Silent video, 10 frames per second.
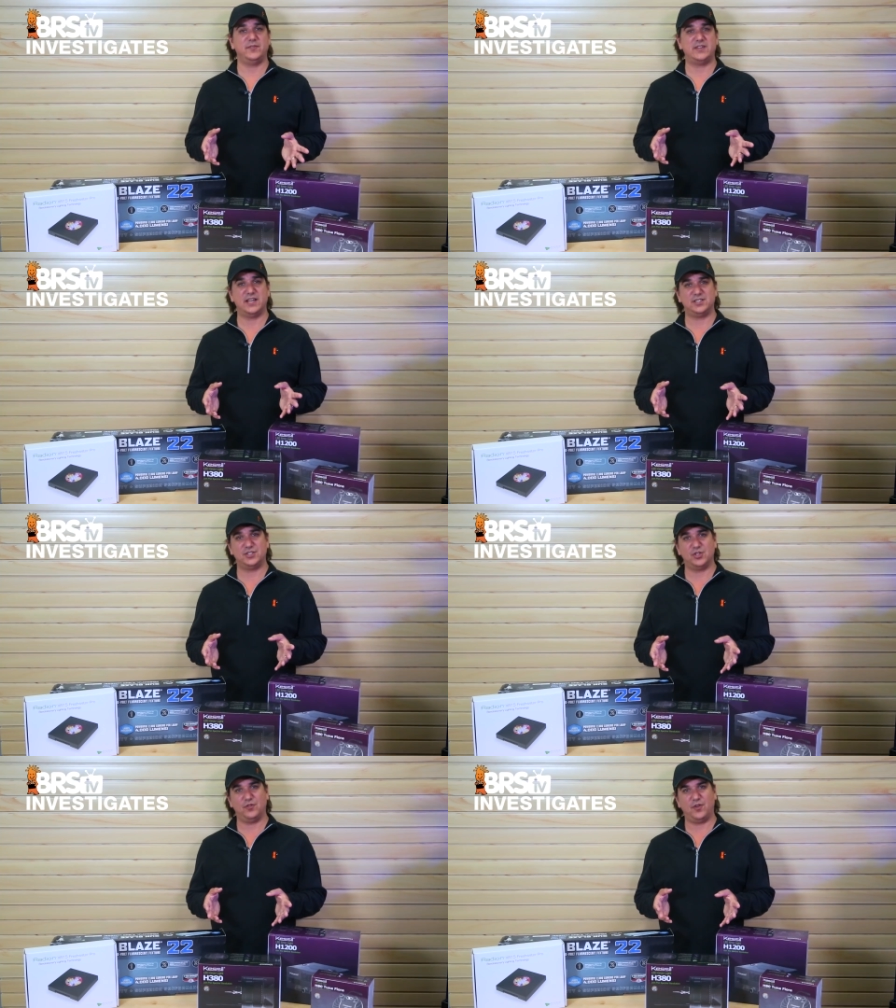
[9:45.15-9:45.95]
we've
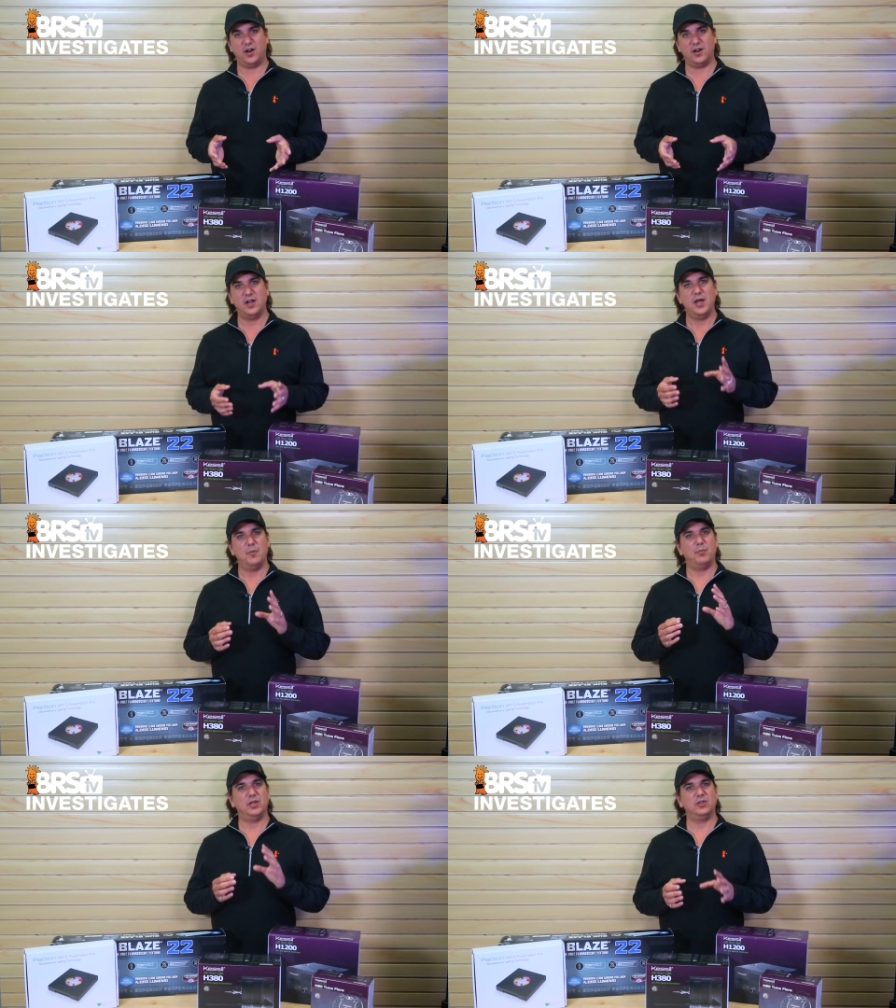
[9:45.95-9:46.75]
tested so far.
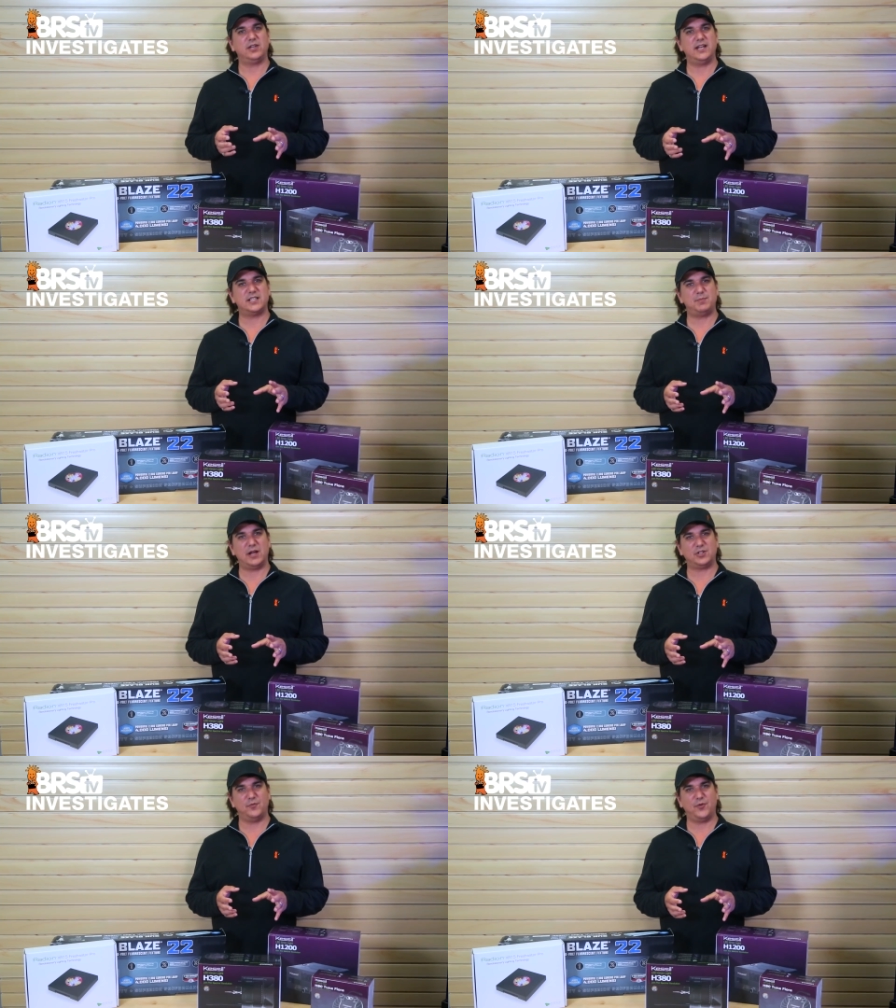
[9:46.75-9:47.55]
But looking at
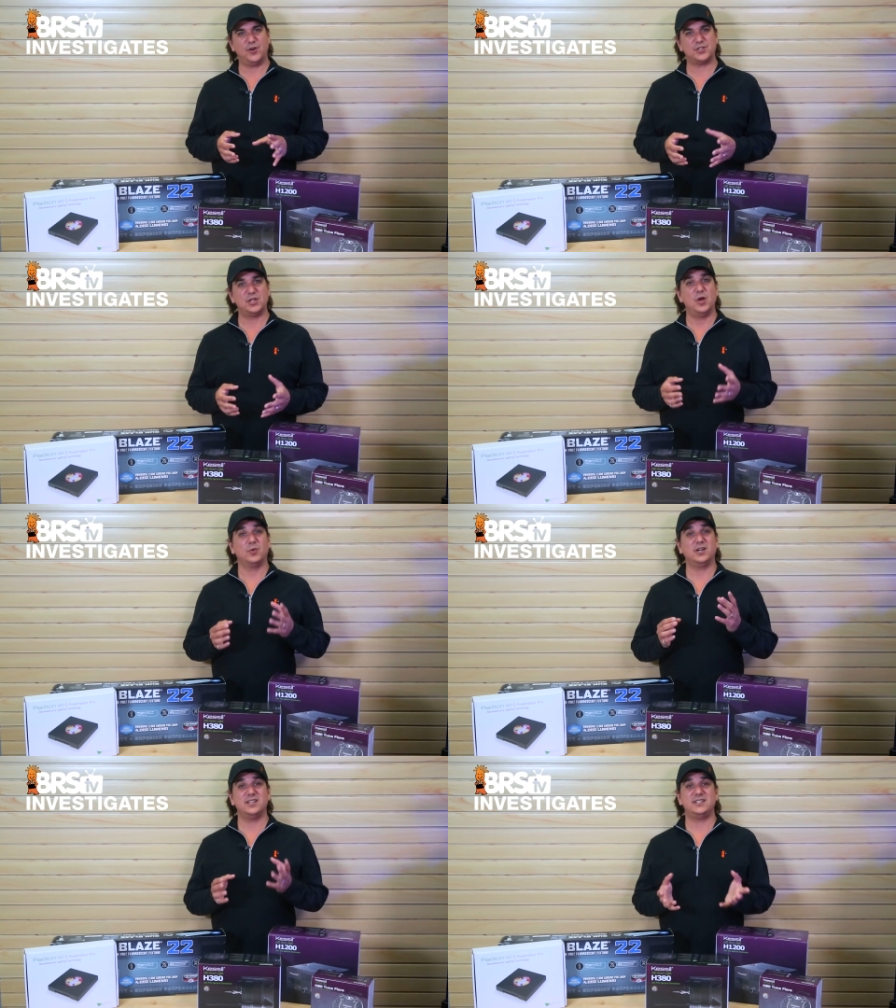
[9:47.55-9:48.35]
spectrum first,
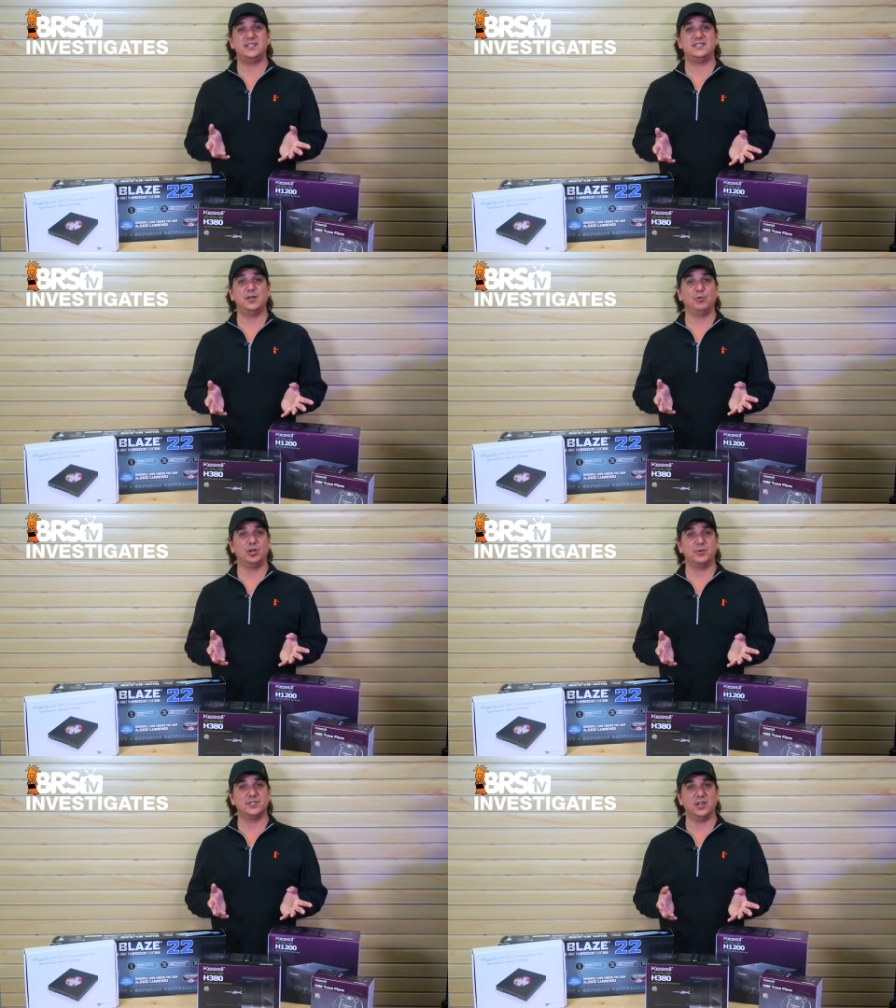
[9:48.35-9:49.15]
we're going to see
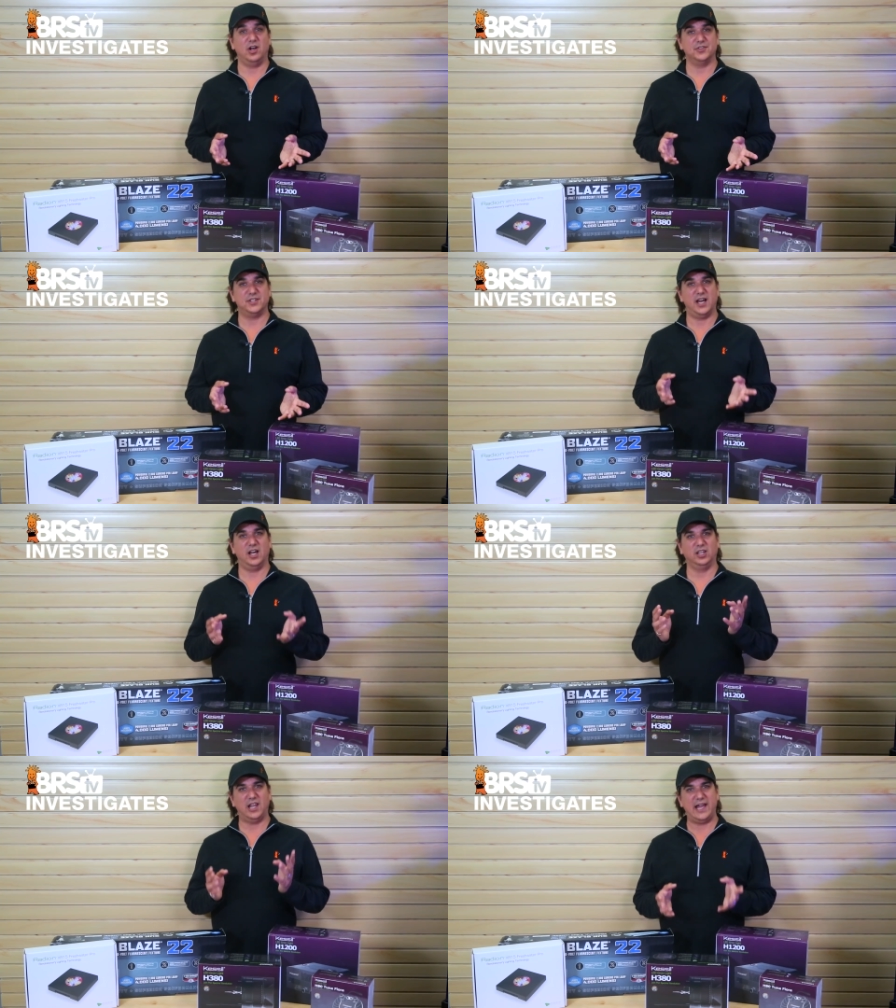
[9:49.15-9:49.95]
similar results.
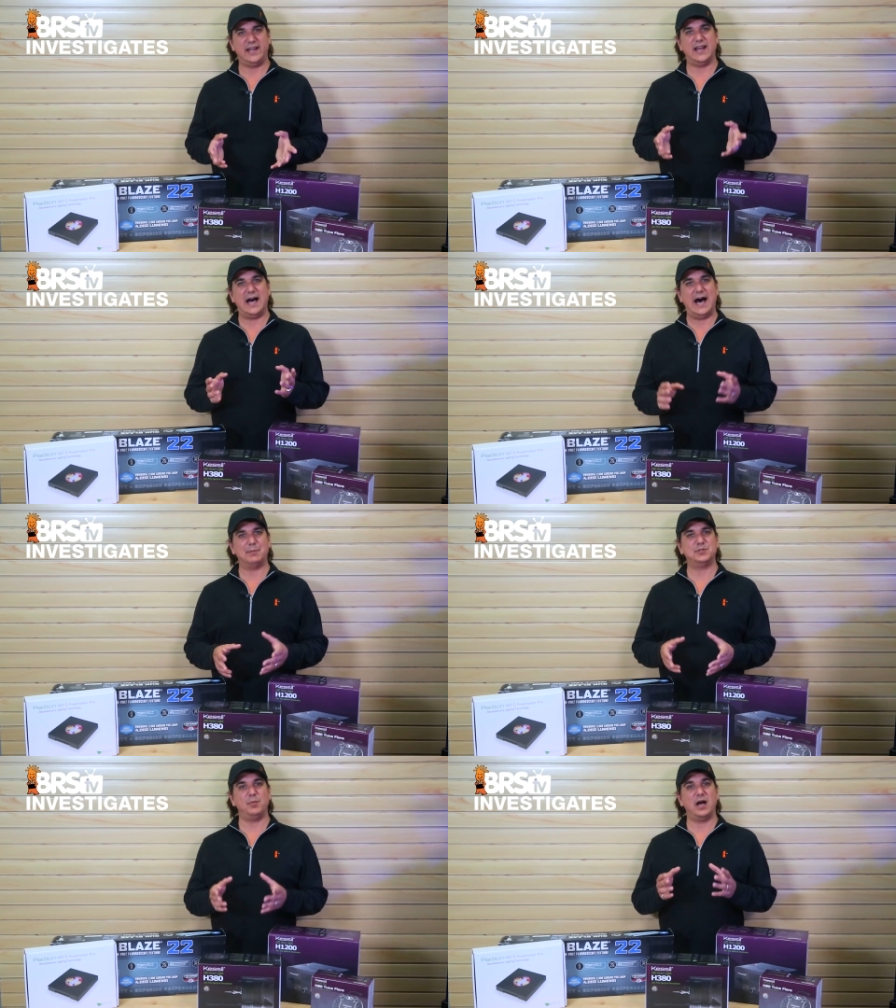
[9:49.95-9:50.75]
a light
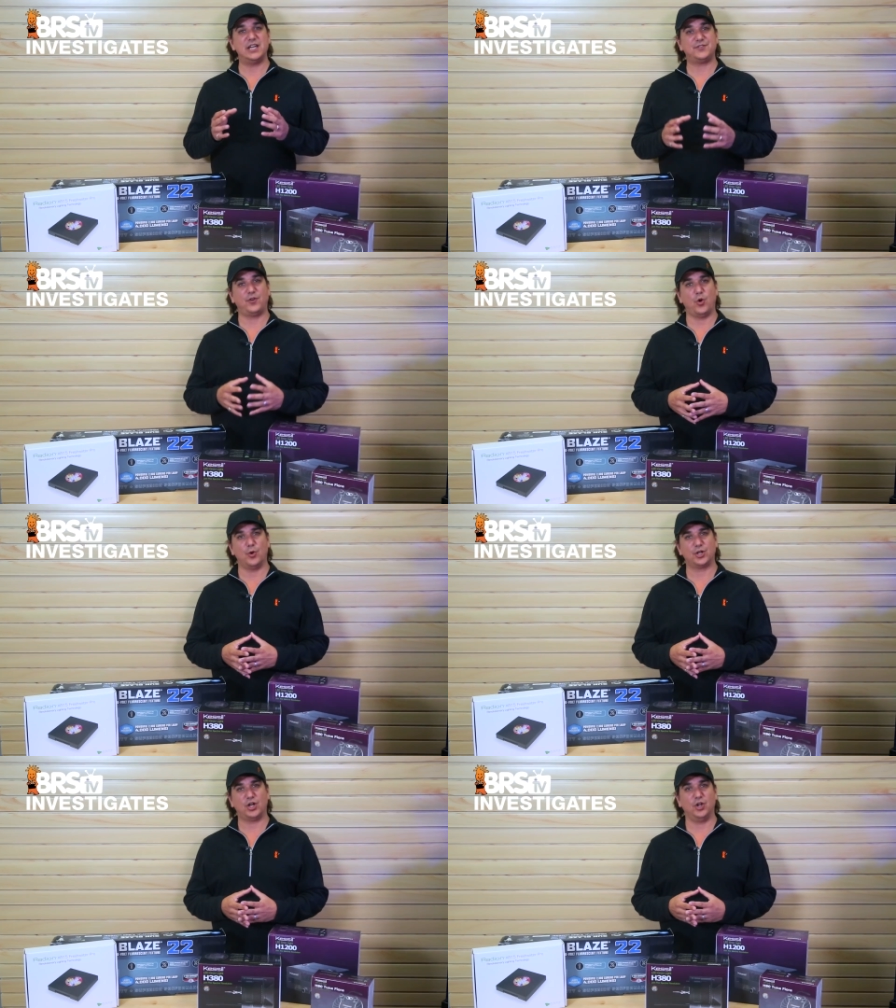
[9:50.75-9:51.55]
optimized for
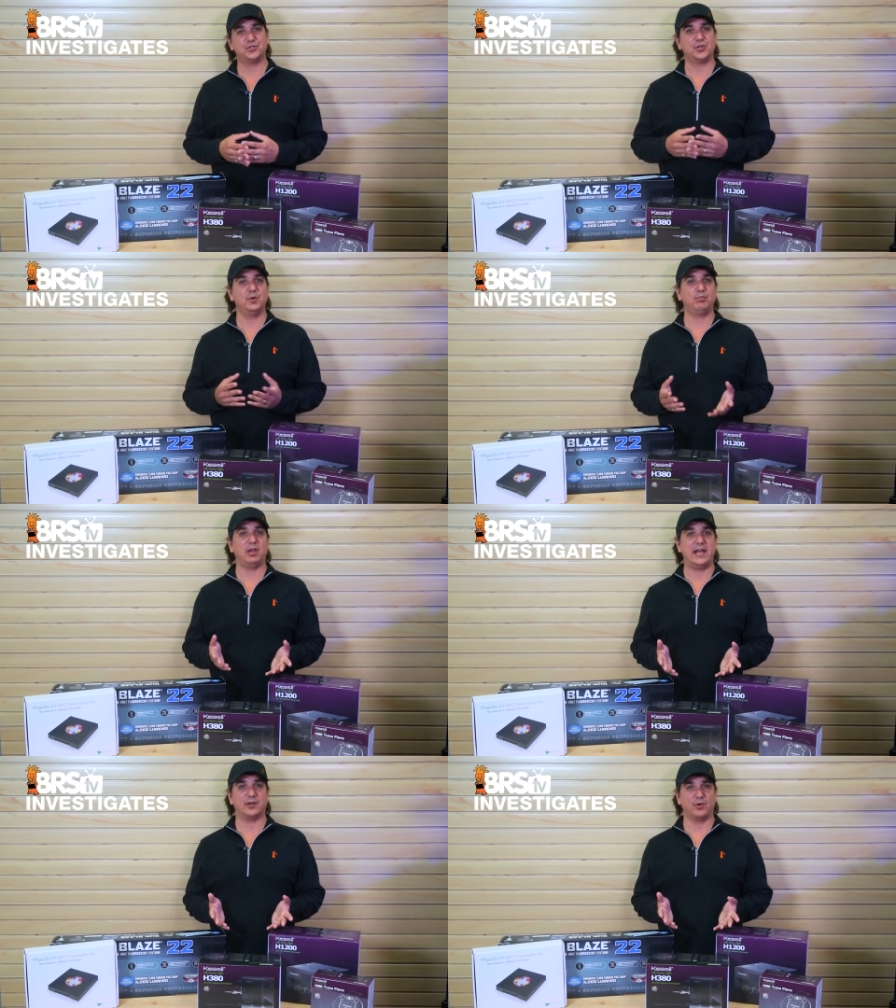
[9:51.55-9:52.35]
horticulture and plant